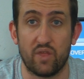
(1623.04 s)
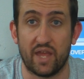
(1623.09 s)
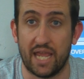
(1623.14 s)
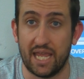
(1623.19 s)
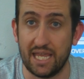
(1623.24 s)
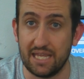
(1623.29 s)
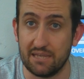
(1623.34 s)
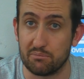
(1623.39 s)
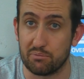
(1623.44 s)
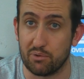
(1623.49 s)
the
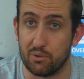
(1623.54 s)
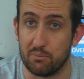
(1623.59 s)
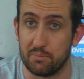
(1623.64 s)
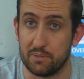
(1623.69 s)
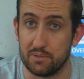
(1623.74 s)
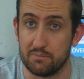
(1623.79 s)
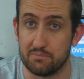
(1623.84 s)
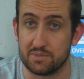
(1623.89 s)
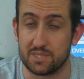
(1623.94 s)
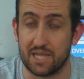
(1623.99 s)
heat
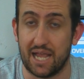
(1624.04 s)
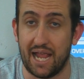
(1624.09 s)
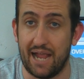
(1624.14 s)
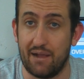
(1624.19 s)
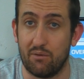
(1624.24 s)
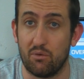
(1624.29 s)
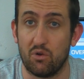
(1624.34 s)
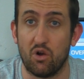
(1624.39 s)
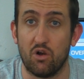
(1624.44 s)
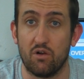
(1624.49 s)
problems
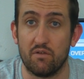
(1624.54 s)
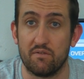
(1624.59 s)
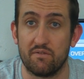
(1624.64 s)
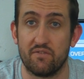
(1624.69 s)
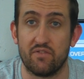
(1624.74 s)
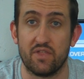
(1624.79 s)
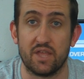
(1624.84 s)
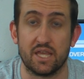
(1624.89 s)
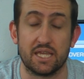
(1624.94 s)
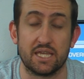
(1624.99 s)
out of
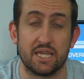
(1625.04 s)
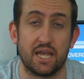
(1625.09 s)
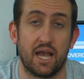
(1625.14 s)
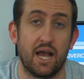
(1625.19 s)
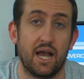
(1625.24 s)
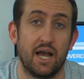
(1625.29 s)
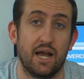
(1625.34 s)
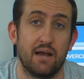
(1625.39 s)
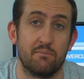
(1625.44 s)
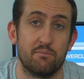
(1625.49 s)
the
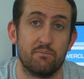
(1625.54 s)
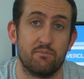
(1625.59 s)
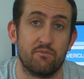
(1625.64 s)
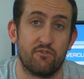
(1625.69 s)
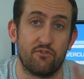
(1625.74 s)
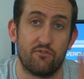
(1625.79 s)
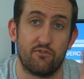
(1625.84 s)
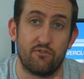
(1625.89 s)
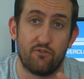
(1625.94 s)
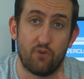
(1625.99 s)
um,
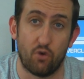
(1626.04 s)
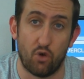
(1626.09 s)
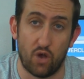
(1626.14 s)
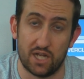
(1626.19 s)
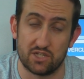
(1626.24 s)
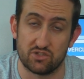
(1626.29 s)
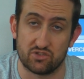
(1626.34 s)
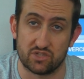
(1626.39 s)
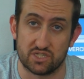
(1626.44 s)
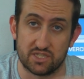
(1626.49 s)

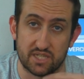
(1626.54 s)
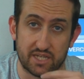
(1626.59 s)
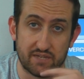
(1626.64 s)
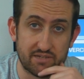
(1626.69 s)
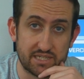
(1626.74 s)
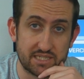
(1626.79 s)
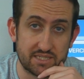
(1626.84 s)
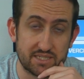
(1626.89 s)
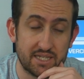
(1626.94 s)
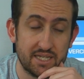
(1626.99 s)
400
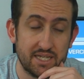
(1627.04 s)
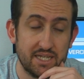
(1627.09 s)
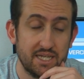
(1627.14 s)
series.